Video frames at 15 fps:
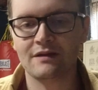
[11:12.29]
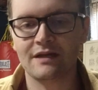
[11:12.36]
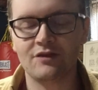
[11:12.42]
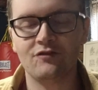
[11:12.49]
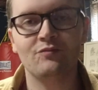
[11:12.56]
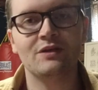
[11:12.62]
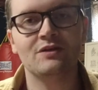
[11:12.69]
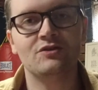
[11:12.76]

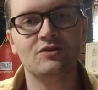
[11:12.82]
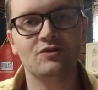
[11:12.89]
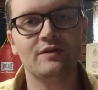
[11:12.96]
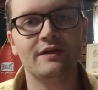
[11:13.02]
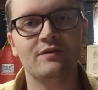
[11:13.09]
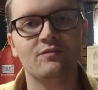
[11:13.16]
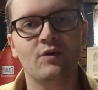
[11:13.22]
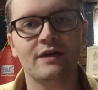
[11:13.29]
like you've been
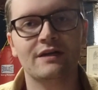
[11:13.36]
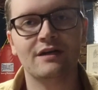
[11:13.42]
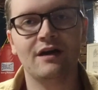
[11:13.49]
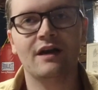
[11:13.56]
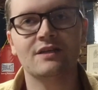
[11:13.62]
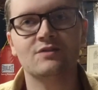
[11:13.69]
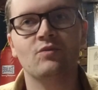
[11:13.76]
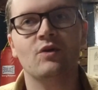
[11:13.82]
doing what
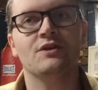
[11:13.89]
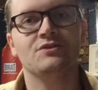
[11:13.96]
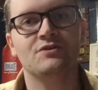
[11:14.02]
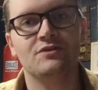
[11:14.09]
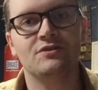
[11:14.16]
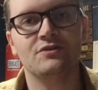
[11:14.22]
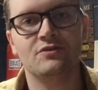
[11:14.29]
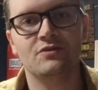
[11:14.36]
God has wanted
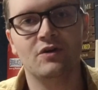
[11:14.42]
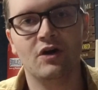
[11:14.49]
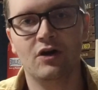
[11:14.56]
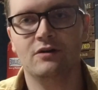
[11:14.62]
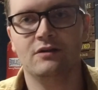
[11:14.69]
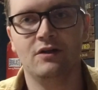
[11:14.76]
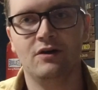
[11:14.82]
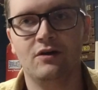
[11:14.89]
you to do
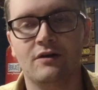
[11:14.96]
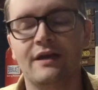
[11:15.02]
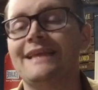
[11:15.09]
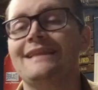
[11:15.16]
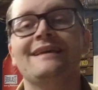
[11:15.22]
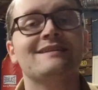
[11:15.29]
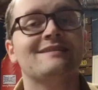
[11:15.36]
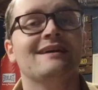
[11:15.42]
all along.
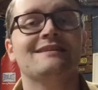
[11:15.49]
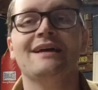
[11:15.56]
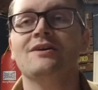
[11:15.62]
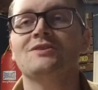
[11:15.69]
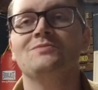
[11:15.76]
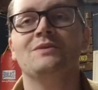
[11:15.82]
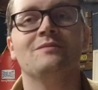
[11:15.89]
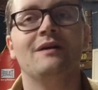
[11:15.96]
At least that's
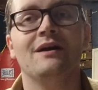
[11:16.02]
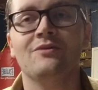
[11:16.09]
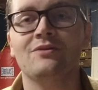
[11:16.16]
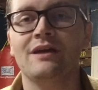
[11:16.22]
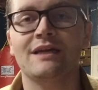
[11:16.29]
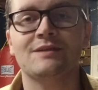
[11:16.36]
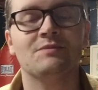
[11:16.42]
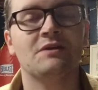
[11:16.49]
how it's been in my
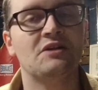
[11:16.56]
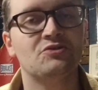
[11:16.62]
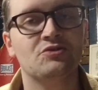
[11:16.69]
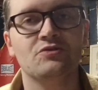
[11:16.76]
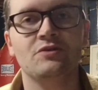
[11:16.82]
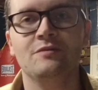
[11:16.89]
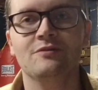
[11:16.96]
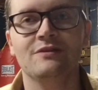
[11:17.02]
own case, but I
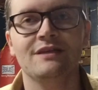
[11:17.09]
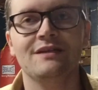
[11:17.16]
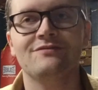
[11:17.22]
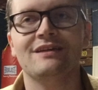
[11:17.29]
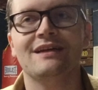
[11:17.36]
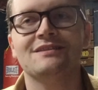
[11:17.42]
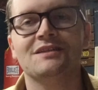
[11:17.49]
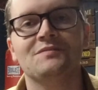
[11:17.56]
truly
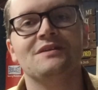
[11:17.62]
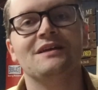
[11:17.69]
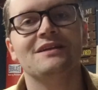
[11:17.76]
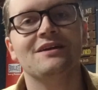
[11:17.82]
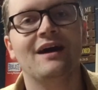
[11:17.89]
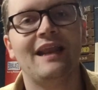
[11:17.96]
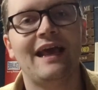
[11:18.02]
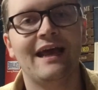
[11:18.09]
believe that that's something
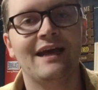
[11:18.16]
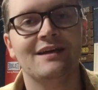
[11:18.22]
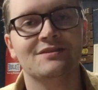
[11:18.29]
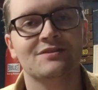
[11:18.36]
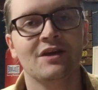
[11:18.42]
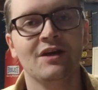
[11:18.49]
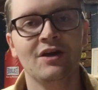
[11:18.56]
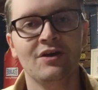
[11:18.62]
that God
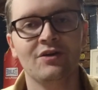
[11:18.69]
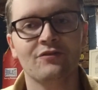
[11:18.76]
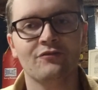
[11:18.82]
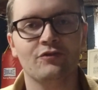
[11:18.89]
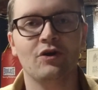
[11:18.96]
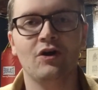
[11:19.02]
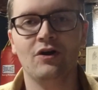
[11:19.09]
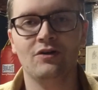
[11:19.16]
has
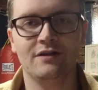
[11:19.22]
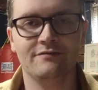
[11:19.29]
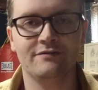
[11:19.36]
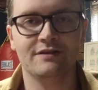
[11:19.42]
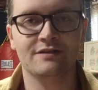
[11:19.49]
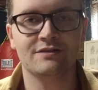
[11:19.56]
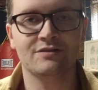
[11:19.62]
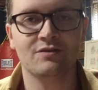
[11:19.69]
for all
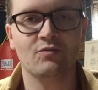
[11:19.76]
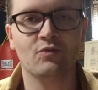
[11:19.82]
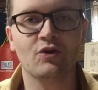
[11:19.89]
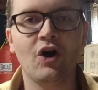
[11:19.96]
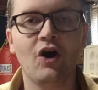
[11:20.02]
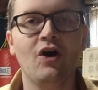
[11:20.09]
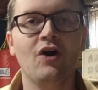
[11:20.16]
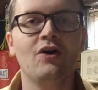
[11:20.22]
of us.
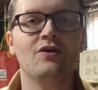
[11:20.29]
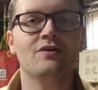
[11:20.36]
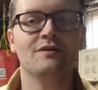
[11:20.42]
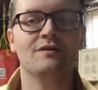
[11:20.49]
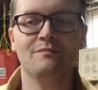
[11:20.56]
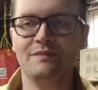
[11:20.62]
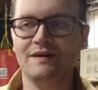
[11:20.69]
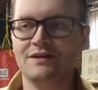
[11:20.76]
We're
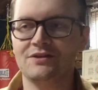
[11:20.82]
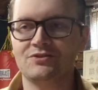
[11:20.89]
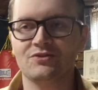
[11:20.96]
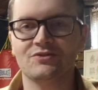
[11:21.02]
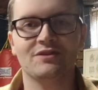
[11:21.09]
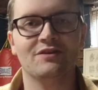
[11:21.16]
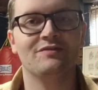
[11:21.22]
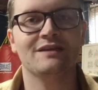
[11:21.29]
all
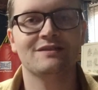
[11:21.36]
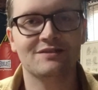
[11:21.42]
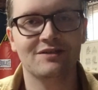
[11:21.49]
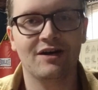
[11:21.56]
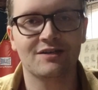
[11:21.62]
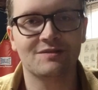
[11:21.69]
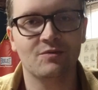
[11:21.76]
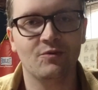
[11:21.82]
ministers of His
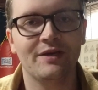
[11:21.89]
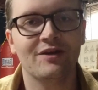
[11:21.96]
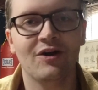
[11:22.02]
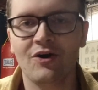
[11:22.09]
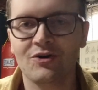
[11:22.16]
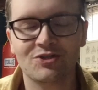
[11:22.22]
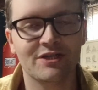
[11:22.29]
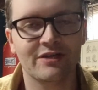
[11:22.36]
gospel. We can
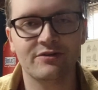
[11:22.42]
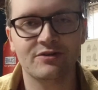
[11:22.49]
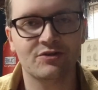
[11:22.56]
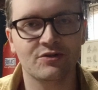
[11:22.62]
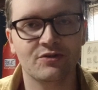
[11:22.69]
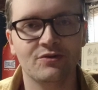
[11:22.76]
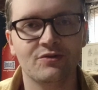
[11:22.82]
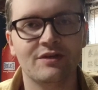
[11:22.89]
all share the
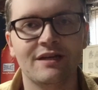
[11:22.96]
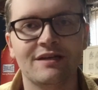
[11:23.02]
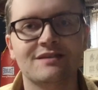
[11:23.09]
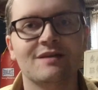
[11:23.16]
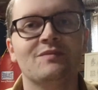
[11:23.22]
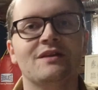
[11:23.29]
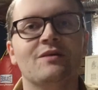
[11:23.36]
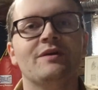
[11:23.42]
truth, and it's
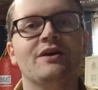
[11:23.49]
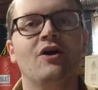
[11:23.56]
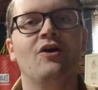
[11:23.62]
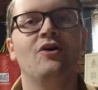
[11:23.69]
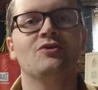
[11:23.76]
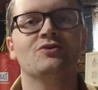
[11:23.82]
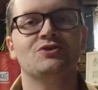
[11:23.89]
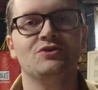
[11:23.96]
something that we
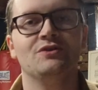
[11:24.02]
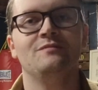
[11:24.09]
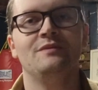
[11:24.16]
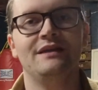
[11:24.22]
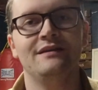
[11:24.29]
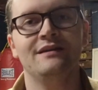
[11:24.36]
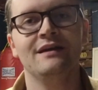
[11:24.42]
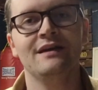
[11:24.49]
all should
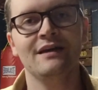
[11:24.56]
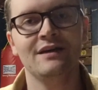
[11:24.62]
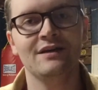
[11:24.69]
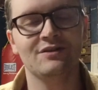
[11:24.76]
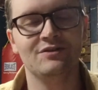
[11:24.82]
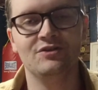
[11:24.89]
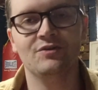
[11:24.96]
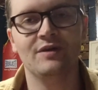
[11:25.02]
be
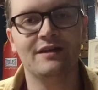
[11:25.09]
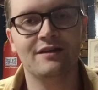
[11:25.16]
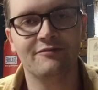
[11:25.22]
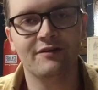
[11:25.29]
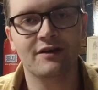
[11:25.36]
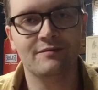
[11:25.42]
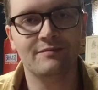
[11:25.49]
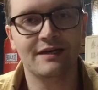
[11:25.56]
doing to the
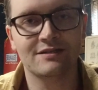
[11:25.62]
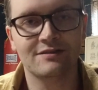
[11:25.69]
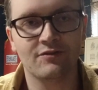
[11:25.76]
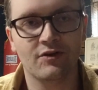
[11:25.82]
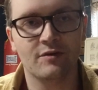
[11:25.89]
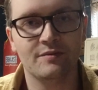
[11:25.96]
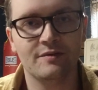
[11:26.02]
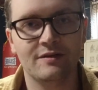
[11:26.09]
very best of
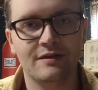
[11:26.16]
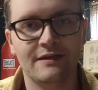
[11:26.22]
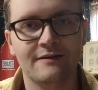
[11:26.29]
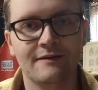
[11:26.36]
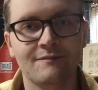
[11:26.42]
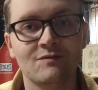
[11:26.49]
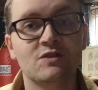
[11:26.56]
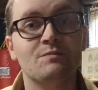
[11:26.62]
our
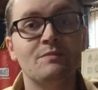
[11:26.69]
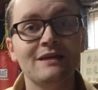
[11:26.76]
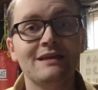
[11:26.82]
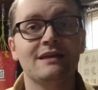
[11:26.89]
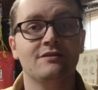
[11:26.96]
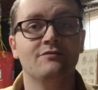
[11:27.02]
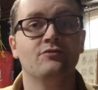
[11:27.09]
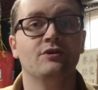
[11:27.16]
ability.
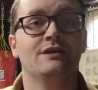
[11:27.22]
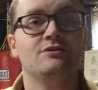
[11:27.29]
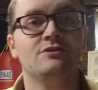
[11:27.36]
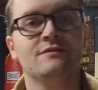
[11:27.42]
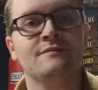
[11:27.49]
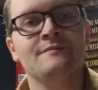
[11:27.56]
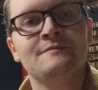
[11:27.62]
Speaking of which,